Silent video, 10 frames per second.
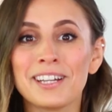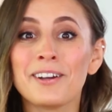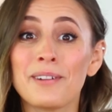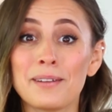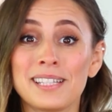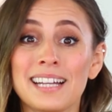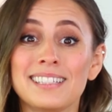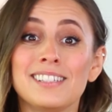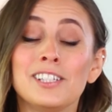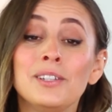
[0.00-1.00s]
your website is
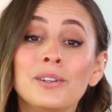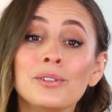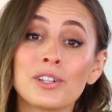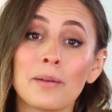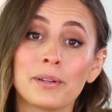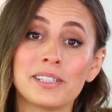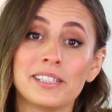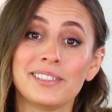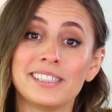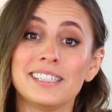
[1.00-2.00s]
a huge
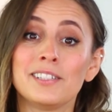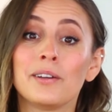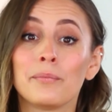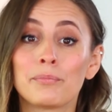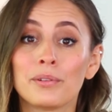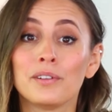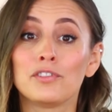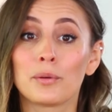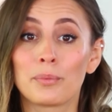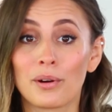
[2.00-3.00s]
opportunity to improve your
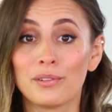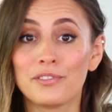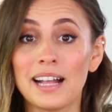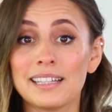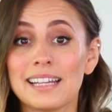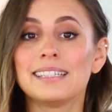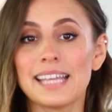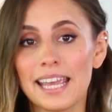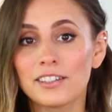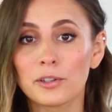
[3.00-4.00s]
profile and
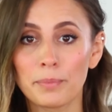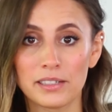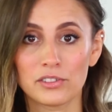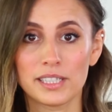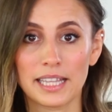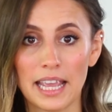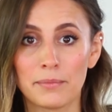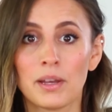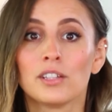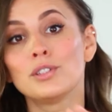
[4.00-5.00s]
take your Pinterest game
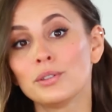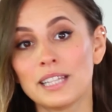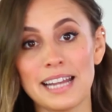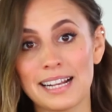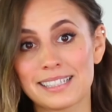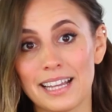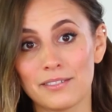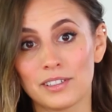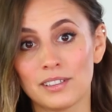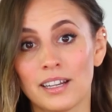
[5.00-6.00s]
to the next
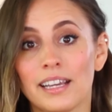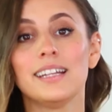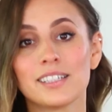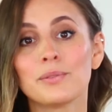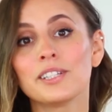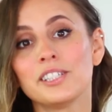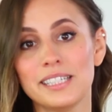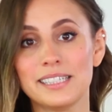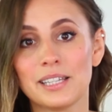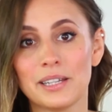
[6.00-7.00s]
level. Here's what you
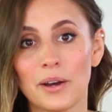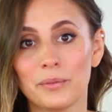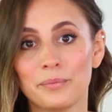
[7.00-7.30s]
need to know.